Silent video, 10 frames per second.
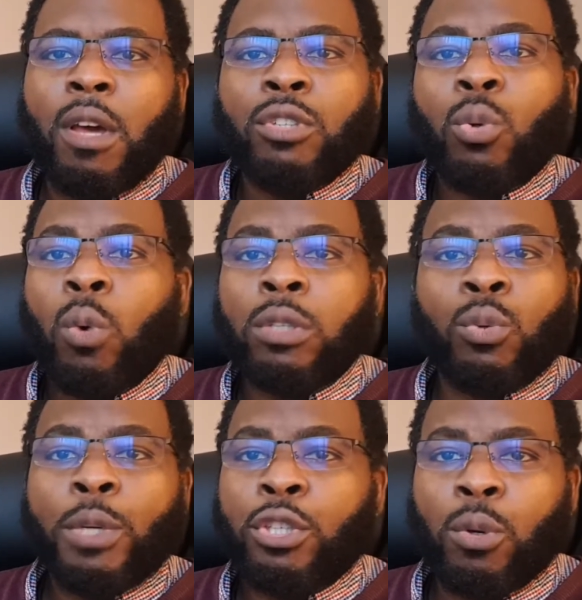So what do
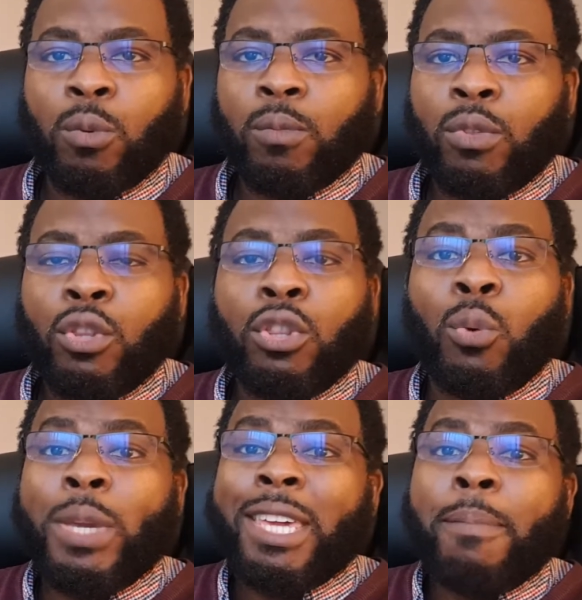we do? Do
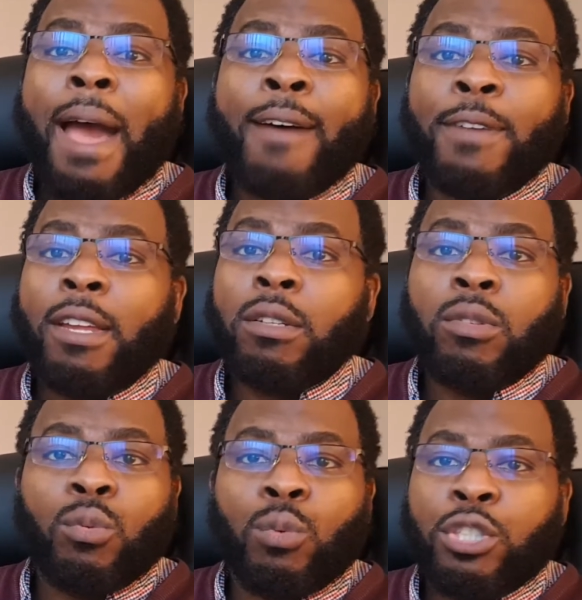we keep
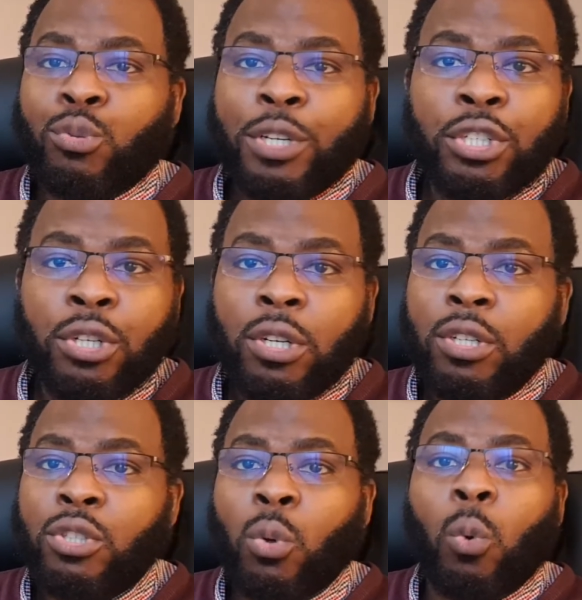having
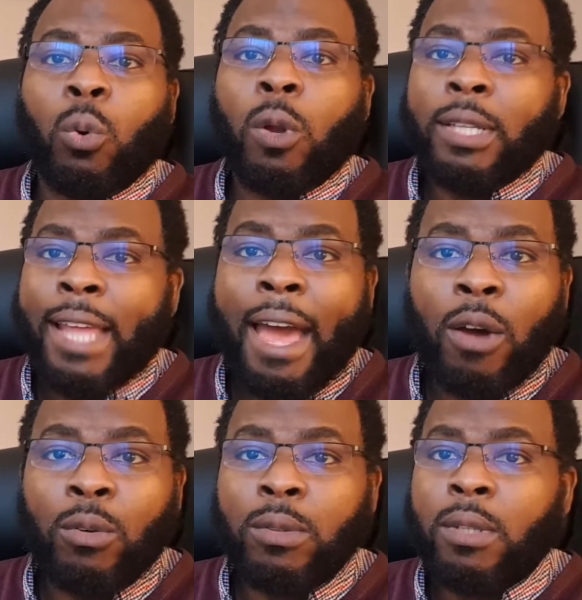restrictions or
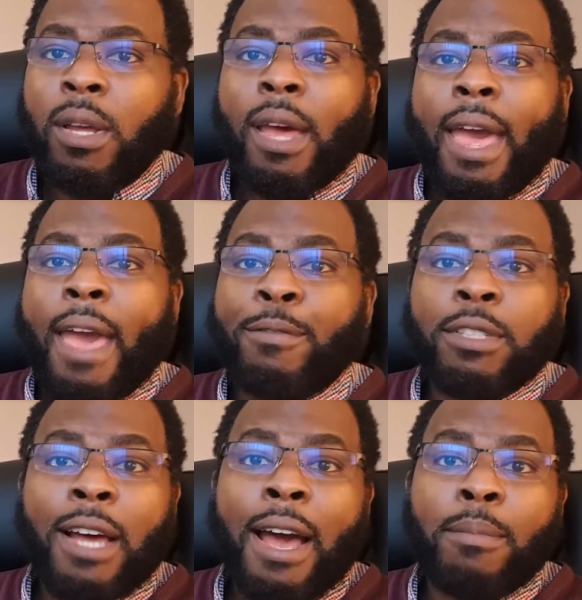lockdown every
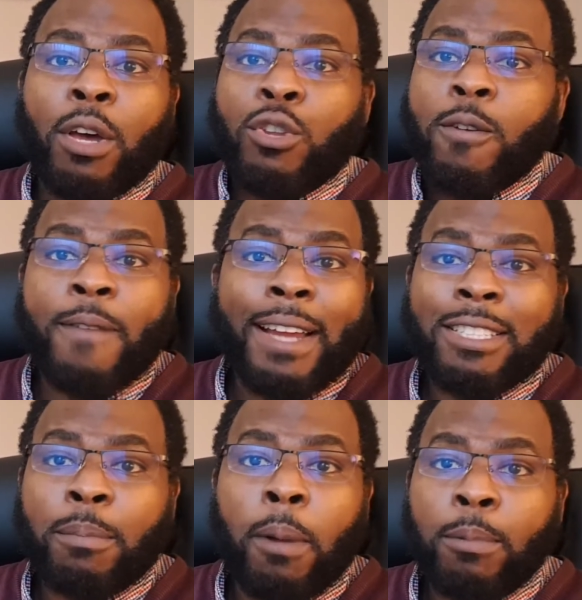time a new
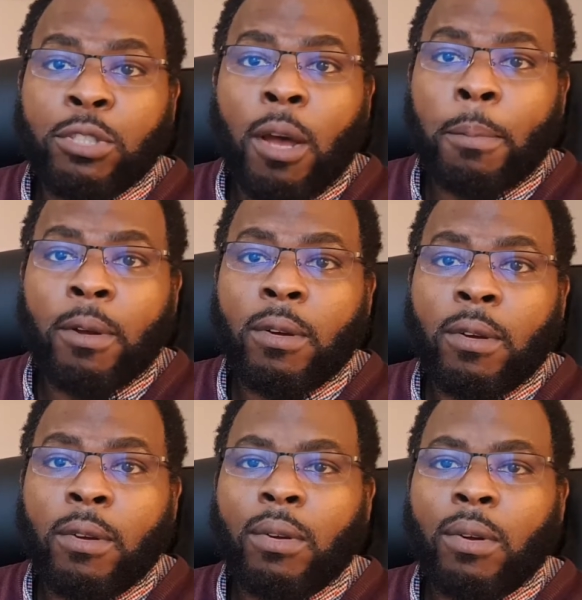vaccine pops up?
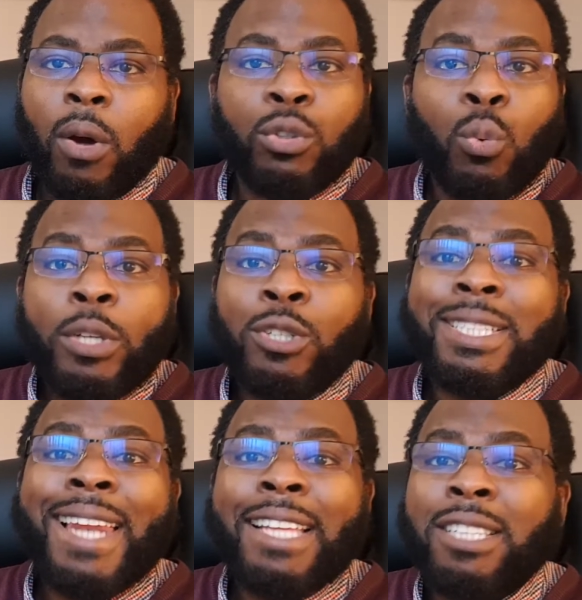Or do we
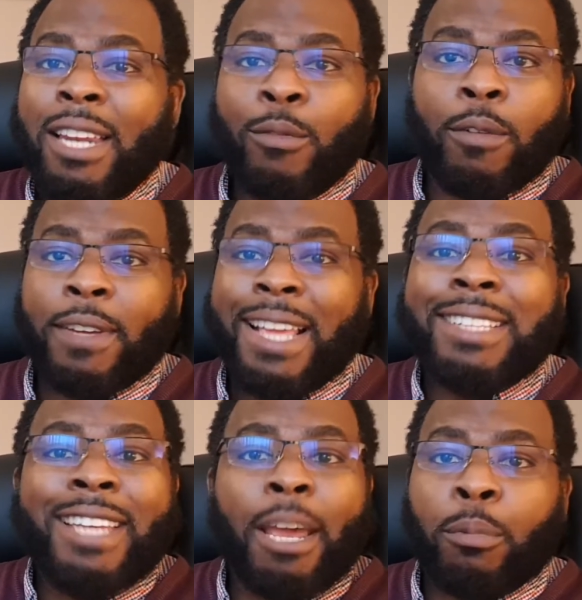just learn to live with it
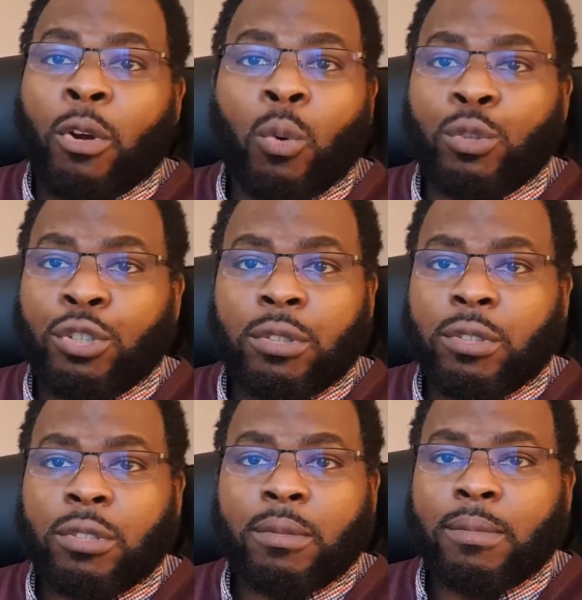and take
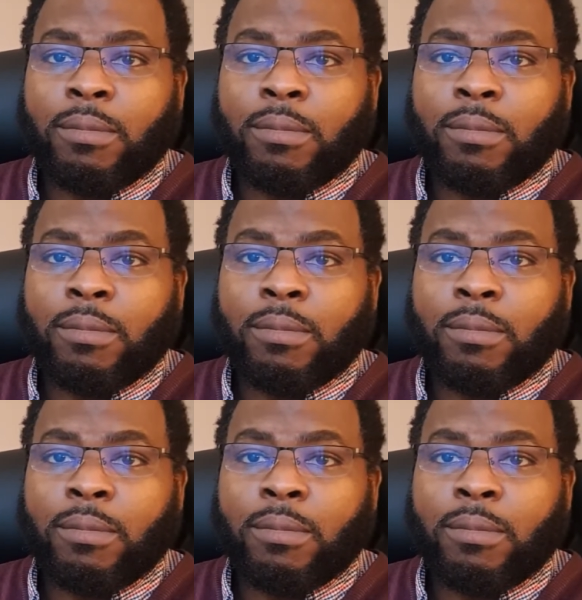precautions?